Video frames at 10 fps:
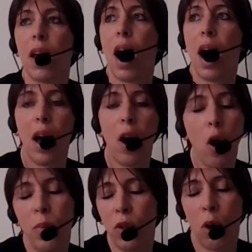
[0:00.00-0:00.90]
are
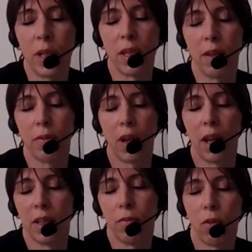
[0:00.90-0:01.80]
homonormative
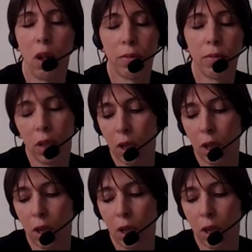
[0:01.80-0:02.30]
and involve